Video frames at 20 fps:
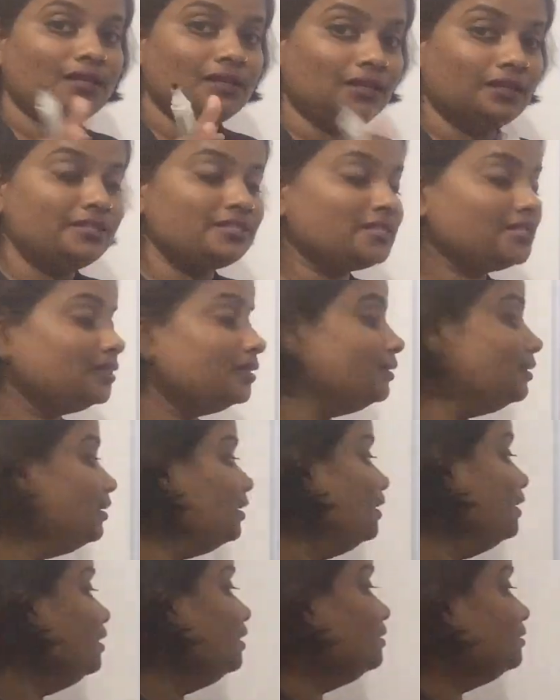Listen,
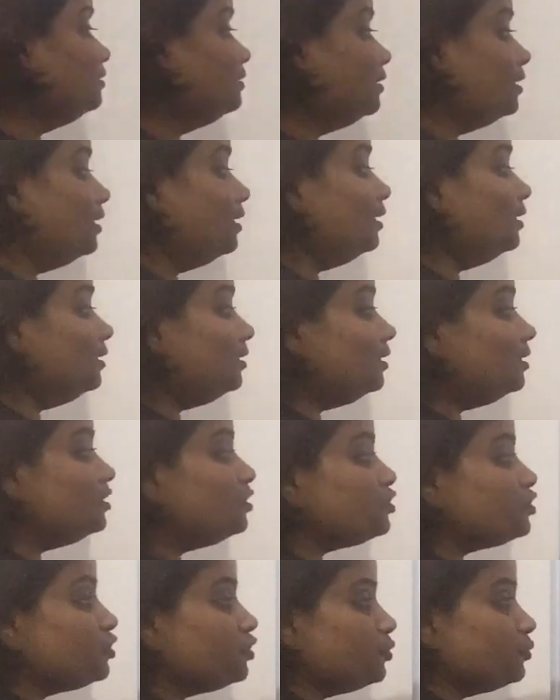the
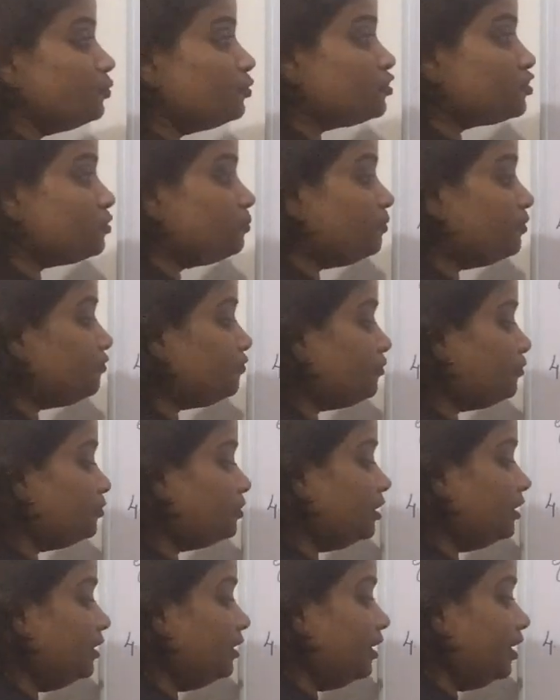is used
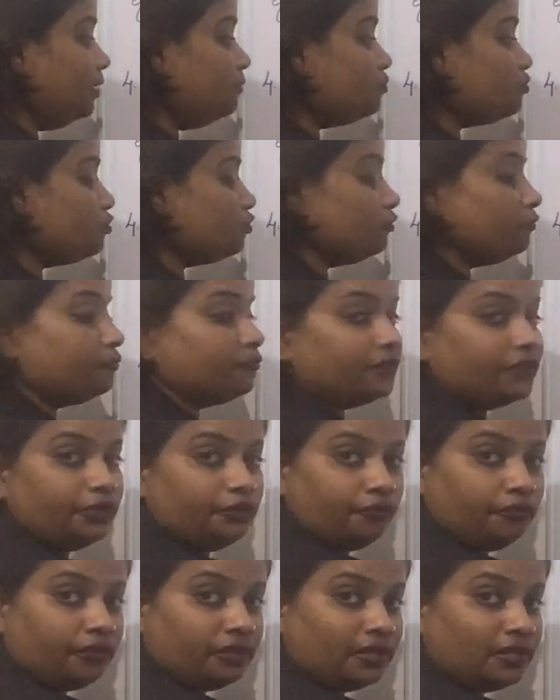before the names of
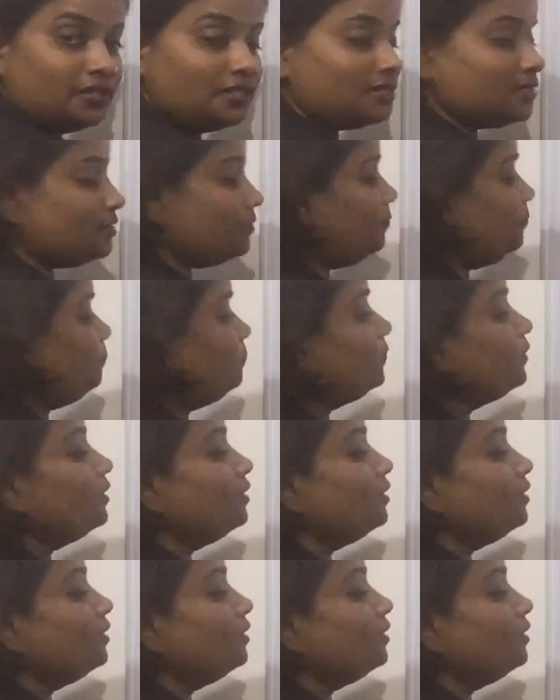rivers,